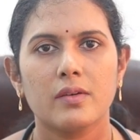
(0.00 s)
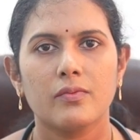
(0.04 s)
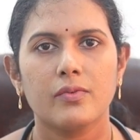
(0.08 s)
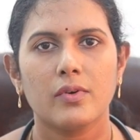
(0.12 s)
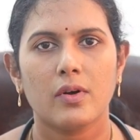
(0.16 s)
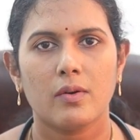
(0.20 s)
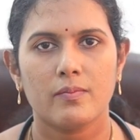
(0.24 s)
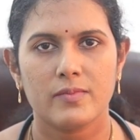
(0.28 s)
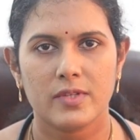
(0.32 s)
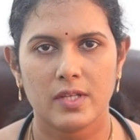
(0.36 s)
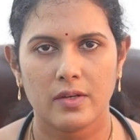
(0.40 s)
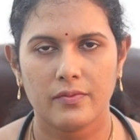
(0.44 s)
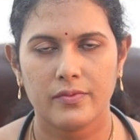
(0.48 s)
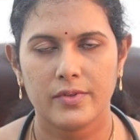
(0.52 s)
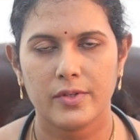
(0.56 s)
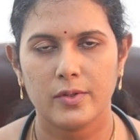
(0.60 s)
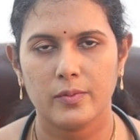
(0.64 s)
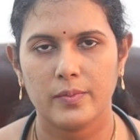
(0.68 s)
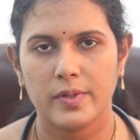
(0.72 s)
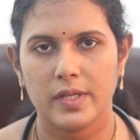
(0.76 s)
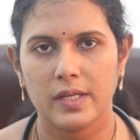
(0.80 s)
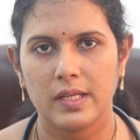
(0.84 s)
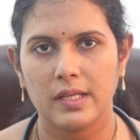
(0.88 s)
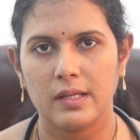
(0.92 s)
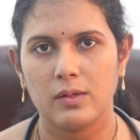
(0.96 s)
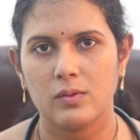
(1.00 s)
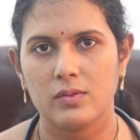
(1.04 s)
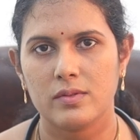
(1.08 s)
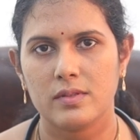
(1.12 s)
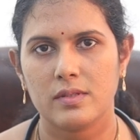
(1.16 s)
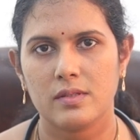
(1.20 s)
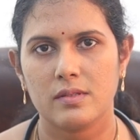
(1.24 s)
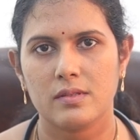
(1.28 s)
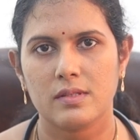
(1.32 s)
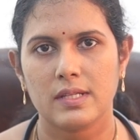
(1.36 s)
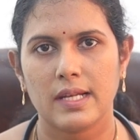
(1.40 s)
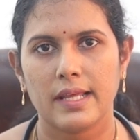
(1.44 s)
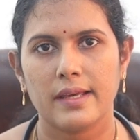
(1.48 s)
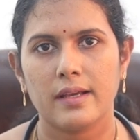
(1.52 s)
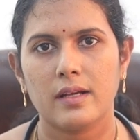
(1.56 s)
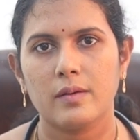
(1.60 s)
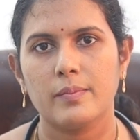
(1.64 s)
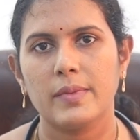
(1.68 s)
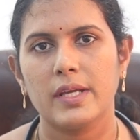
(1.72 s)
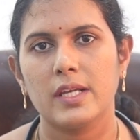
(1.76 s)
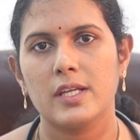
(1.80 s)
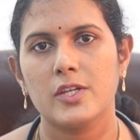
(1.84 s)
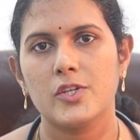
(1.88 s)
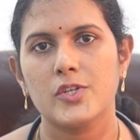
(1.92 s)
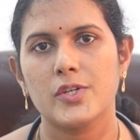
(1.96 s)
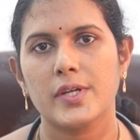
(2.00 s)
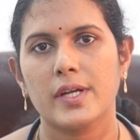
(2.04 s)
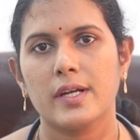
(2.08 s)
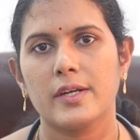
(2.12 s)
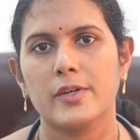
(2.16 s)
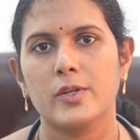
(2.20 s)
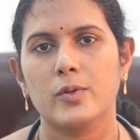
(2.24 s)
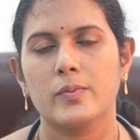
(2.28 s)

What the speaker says: forms of tuberculosis like meningeal